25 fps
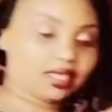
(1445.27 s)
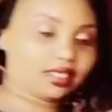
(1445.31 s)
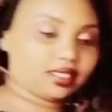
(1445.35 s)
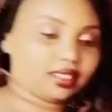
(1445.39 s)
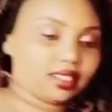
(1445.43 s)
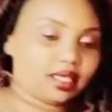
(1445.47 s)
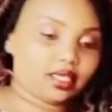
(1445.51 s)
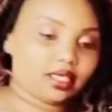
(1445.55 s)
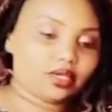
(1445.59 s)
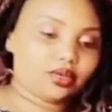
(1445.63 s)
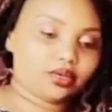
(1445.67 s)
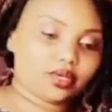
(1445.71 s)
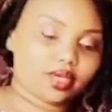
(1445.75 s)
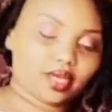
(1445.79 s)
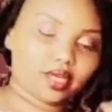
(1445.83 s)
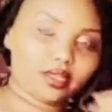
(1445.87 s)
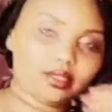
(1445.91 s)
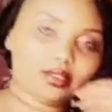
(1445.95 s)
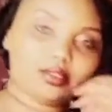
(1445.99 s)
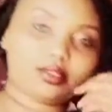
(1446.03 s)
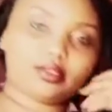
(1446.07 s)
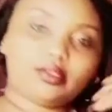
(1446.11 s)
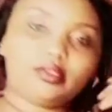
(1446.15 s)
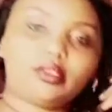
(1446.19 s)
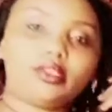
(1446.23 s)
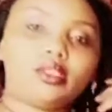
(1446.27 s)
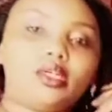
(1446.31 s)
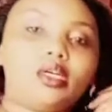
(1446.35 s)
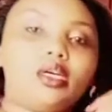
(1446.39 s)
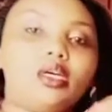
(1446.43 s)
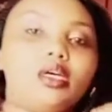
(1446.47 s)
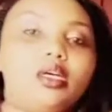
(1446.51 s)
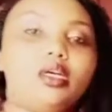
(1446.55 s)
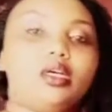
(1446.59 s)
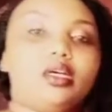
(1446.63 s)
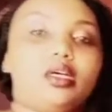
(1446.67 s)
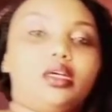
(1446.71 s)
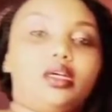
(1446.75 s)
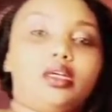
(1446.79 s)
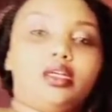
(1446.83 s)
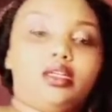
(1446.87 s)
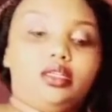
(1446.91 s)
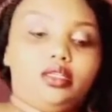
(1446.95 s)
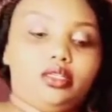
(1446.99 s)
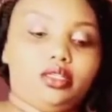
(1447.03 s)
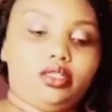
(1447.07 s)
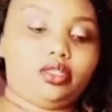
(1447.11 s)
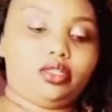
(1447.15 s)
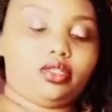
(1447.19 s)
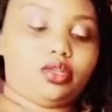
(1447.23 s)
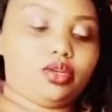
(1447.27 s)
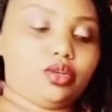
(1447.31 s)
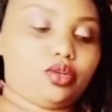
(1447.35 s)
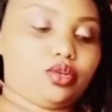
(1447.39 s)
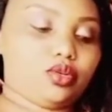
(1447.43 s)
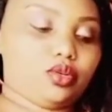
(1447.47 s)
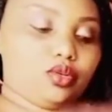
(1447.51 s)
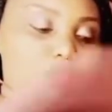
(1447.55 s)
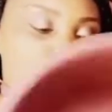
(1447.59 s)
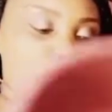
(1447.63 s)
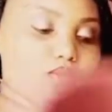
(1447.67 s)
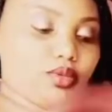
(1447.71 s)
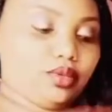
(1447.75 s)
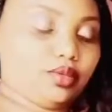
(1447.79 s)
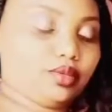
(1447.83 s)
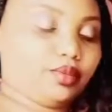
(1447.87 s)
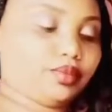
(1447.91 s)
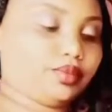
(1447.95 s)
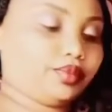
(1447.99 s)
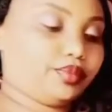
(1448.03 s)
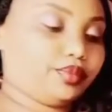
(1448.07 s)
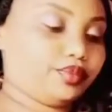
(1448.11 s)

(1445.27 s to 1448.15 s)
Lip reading: that side, okay? So